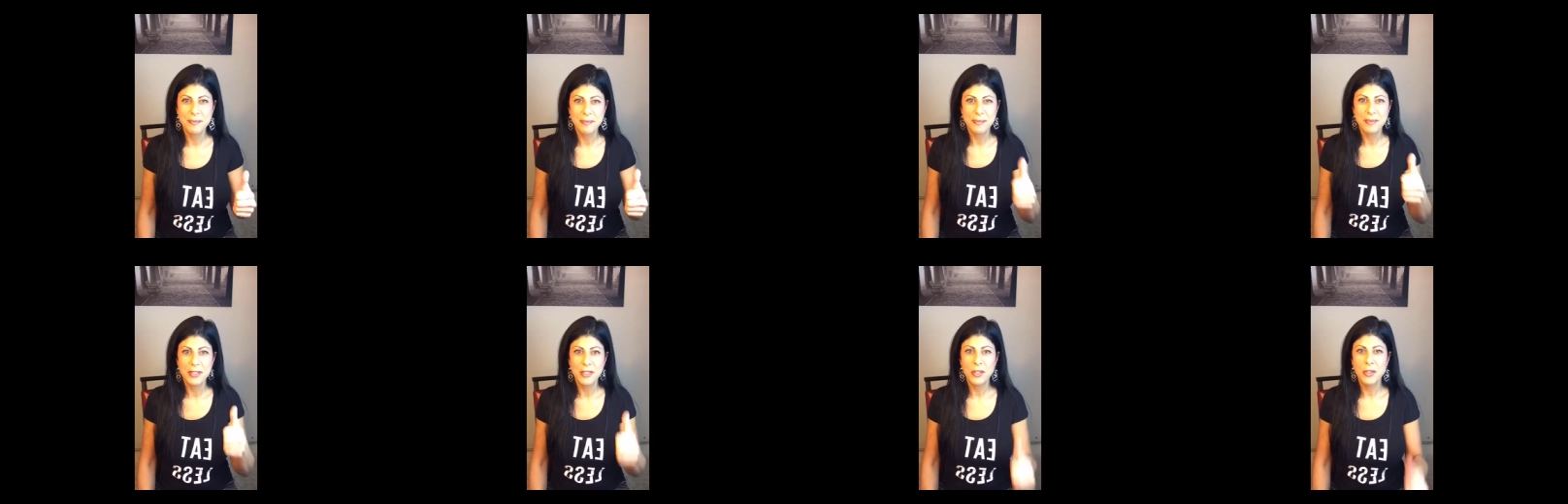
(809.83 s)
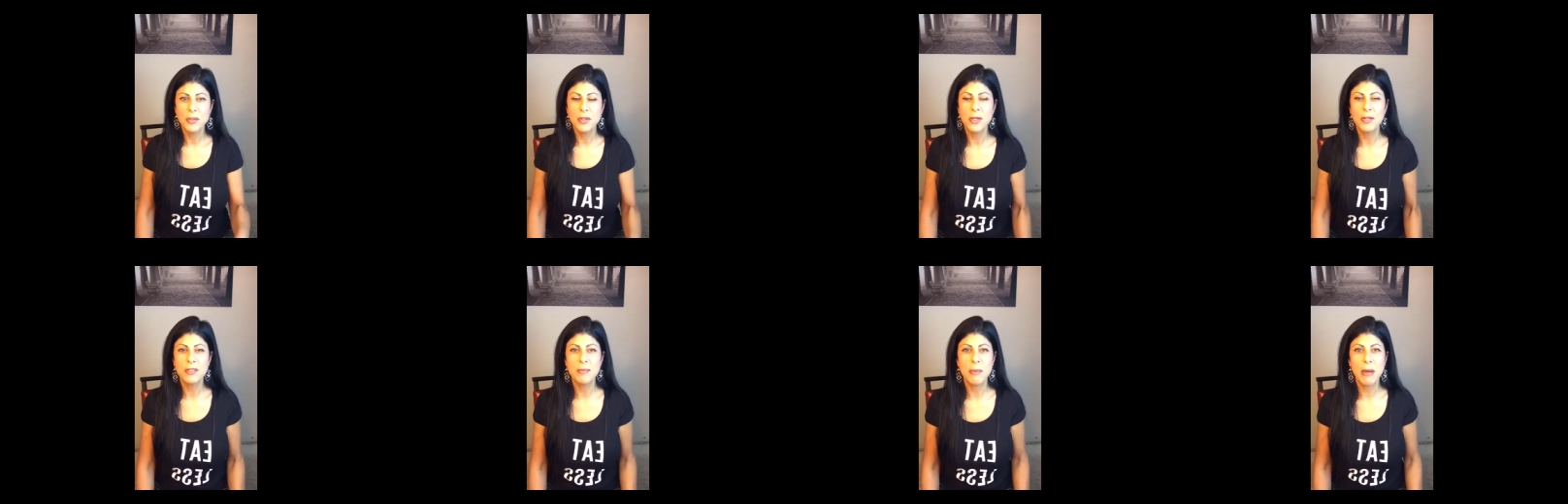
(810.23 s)

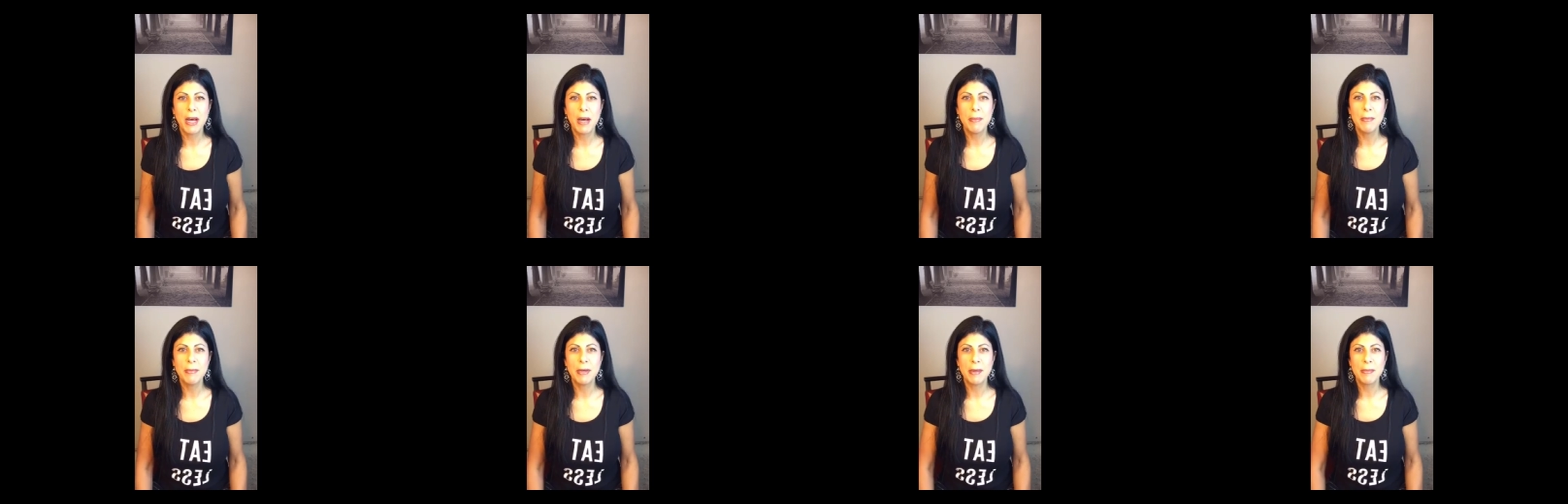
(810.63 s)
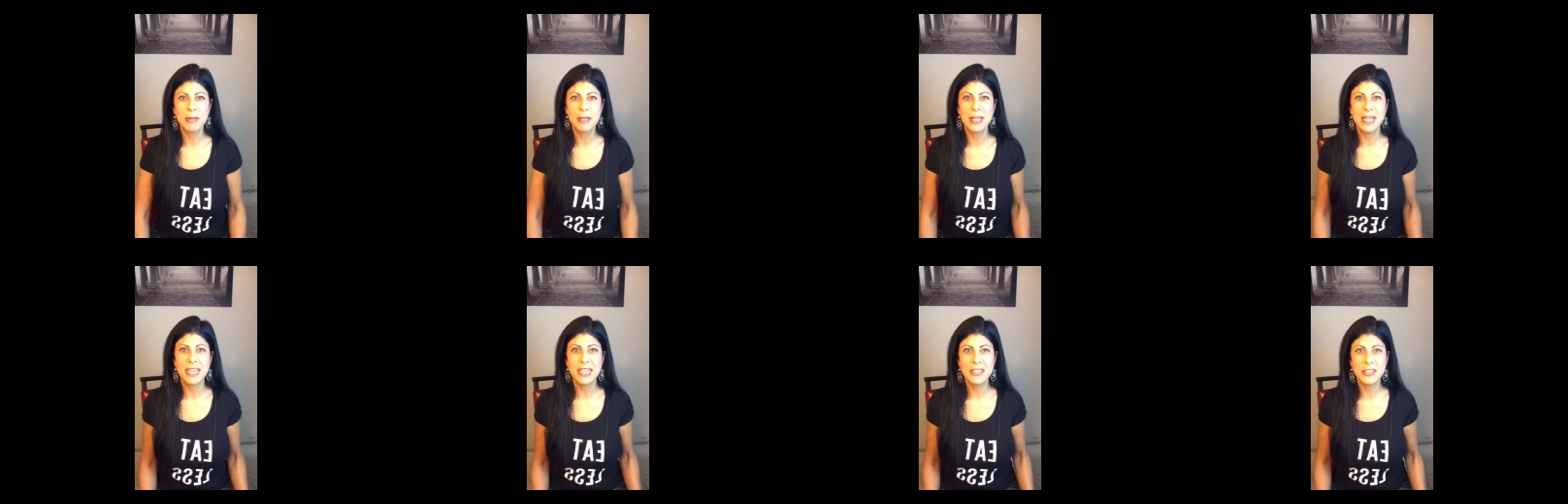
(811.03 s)
kudos, Mom. I'm
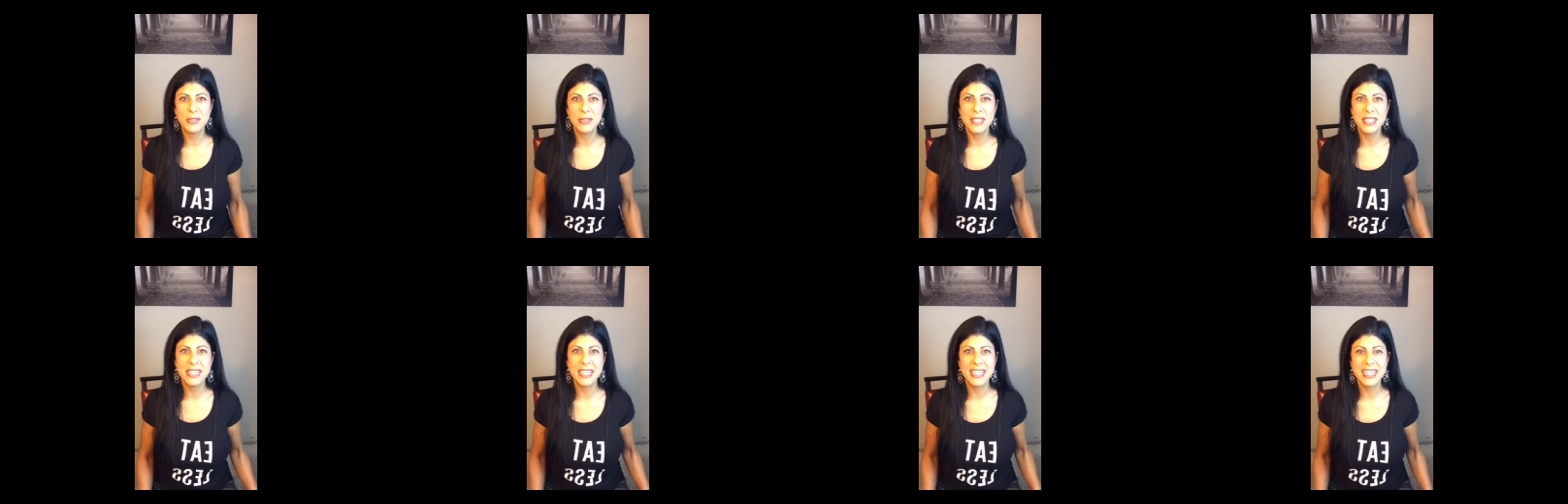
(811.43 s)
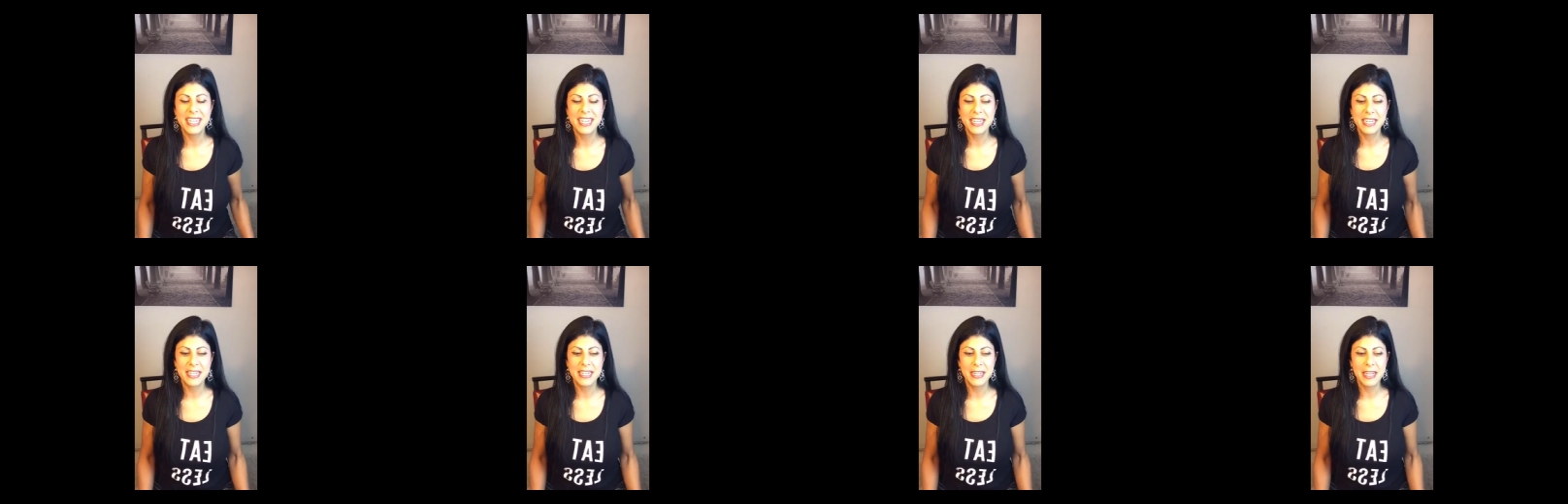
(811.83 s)
glad you did it.
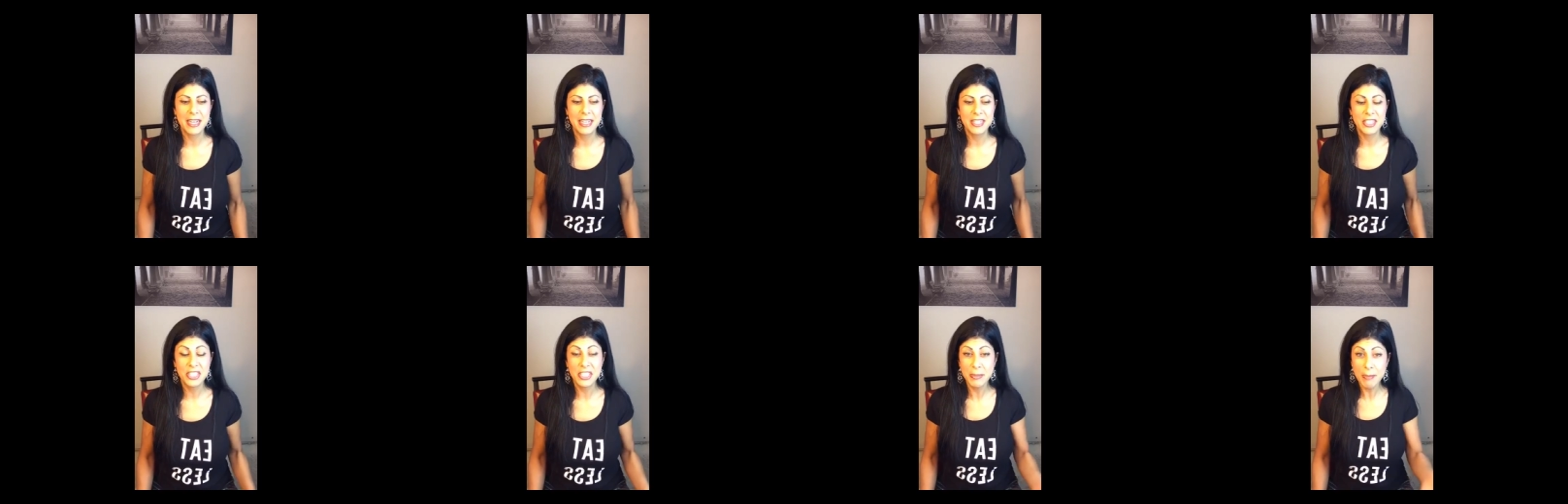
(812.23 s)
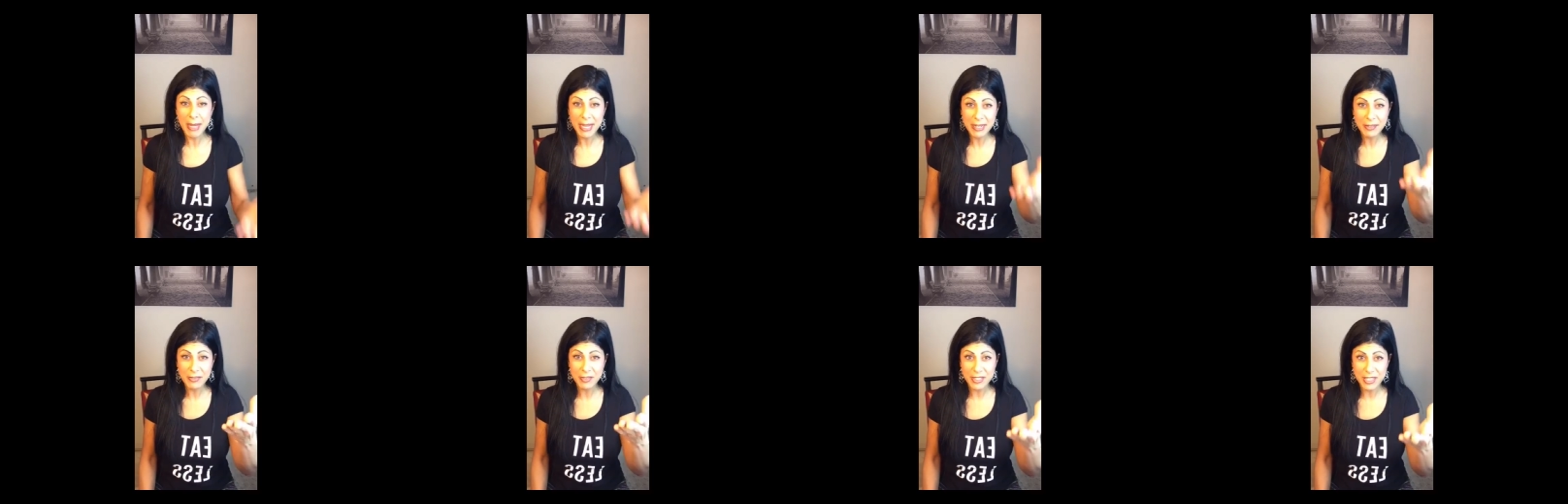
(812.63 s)
And she made
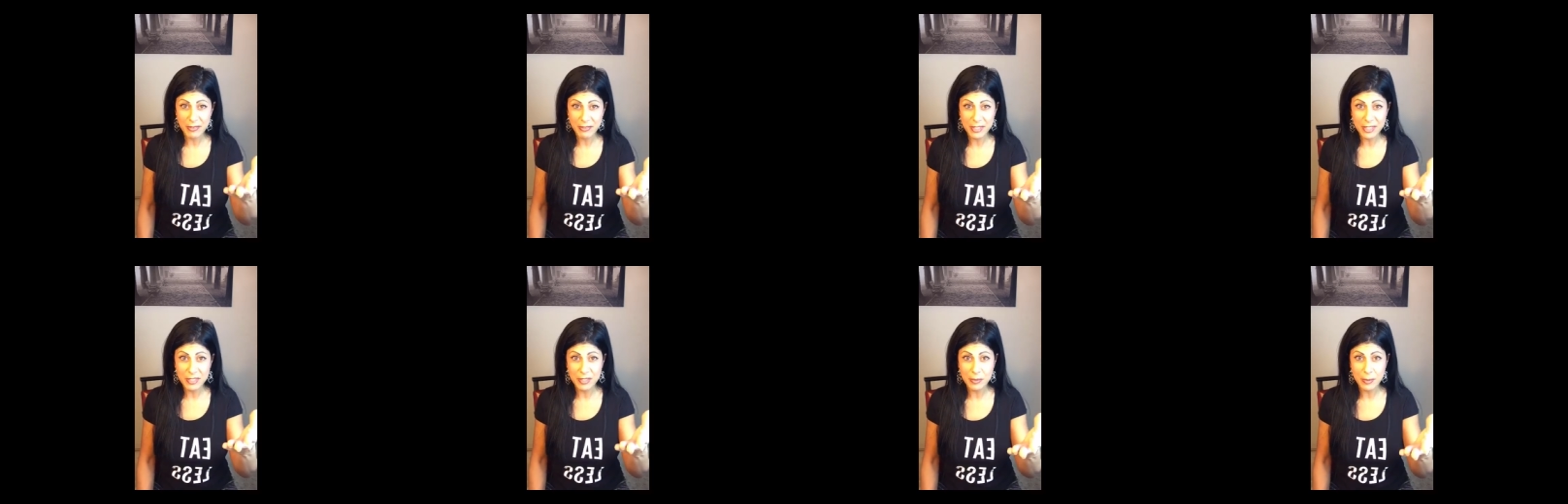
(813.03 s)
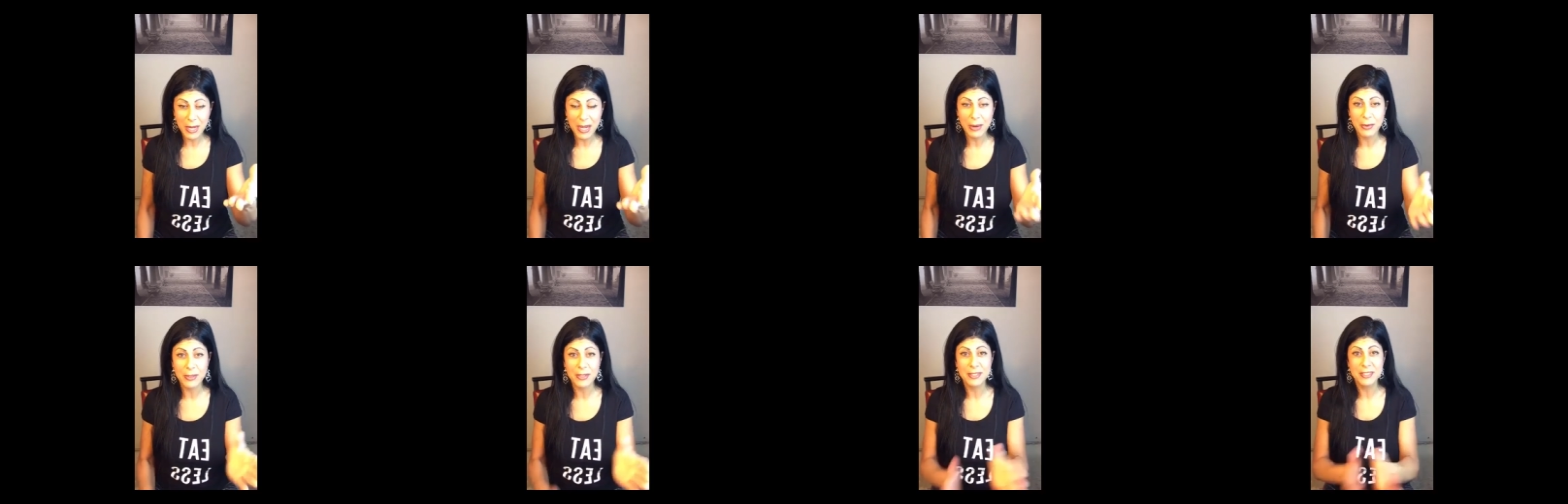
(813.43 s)
it 72
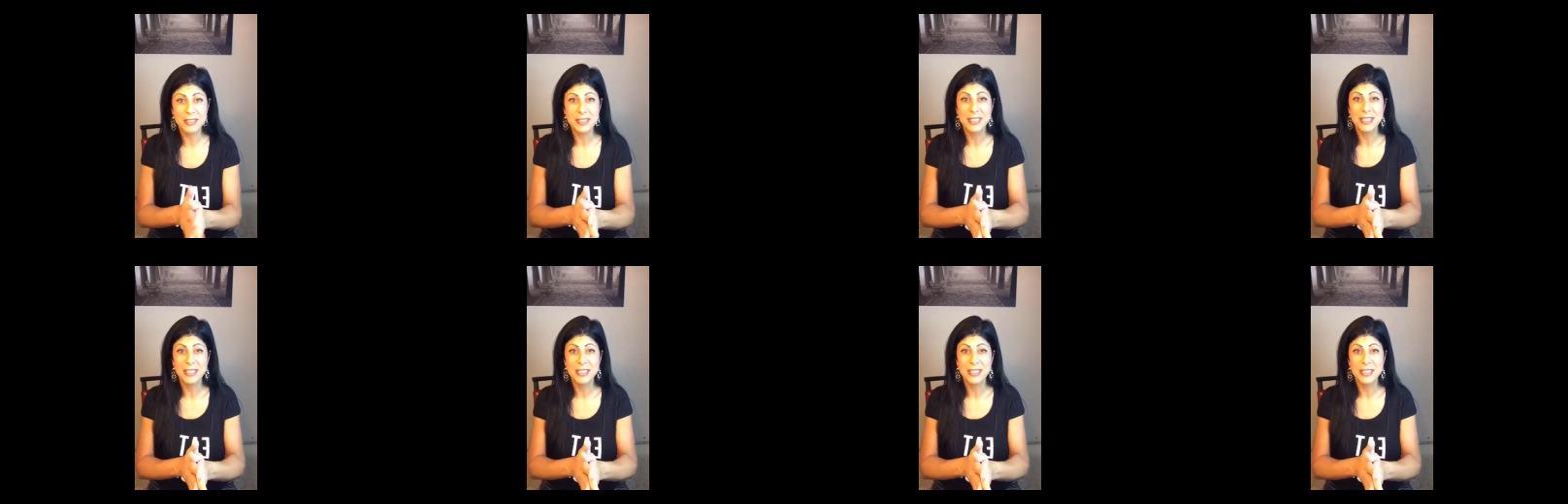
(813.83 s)
hours.